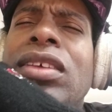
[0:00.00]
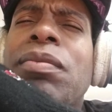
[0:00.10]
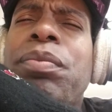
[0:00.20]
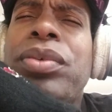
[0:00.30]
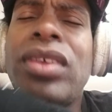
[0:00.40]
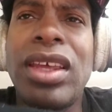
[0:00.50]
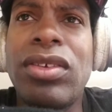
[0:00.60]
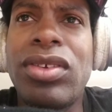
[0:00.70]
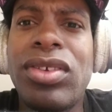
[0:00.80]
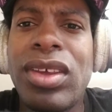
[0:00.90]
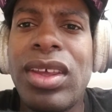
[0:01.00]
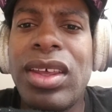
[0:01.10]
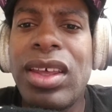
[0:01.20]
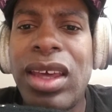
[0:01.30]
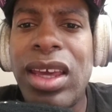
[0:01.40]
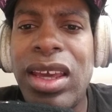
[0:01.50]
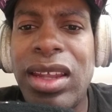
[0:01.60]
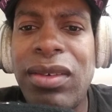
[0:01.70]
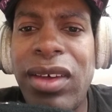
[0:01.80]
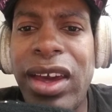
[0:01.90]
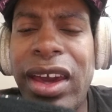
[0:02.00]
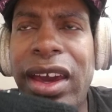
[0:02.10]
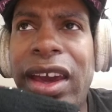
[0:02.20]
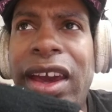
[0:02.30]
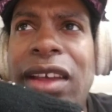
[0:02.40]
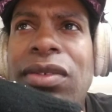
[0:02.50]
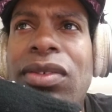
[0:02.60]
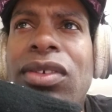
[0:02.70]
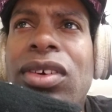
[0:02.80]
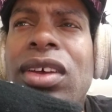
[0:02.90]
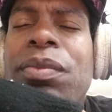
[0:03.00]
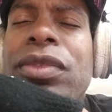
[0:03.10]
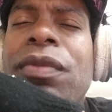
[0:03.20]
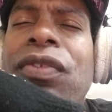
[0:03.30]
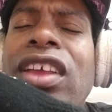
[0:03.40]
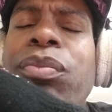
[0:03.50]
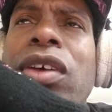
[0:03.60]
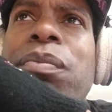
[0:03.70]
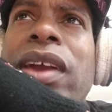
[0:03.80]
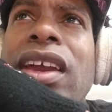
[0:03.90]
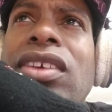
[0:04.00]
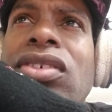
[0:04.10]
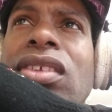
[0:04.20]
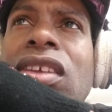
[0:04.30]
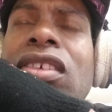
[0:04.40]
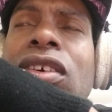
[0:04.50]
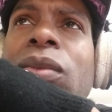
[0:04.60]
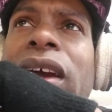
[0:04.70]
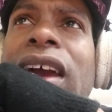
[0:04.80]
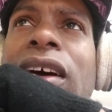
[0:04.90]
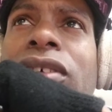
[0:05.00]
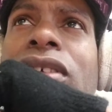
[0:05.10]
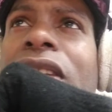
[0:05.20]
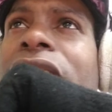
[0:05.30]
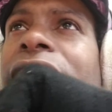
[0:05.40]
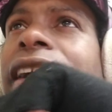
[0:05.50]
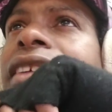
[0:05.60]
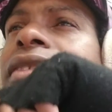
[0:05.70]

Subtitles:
Place. And I look at the Facebook page, The Secret Warehouse. I